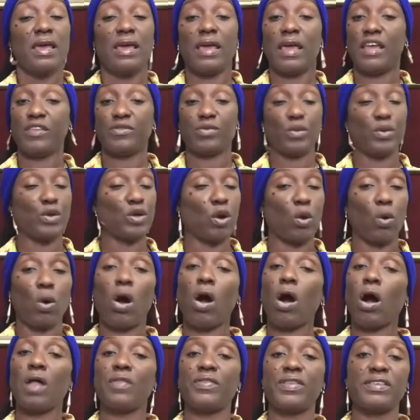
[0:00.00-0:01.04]
you know,
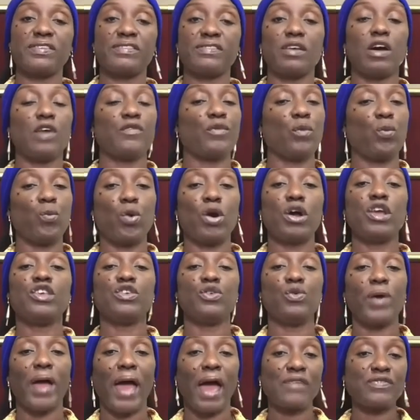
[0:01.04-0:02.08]
all this stuff. What
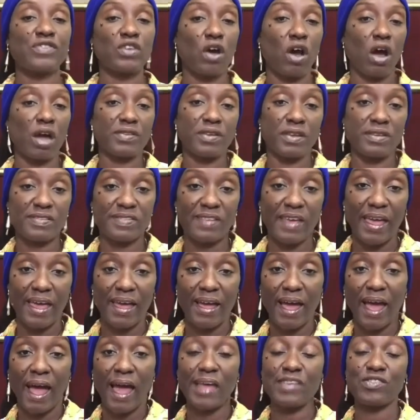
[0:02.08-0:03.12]
you have to
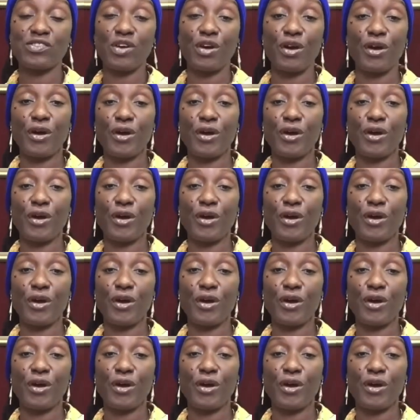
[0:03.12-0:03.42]
understand, guys,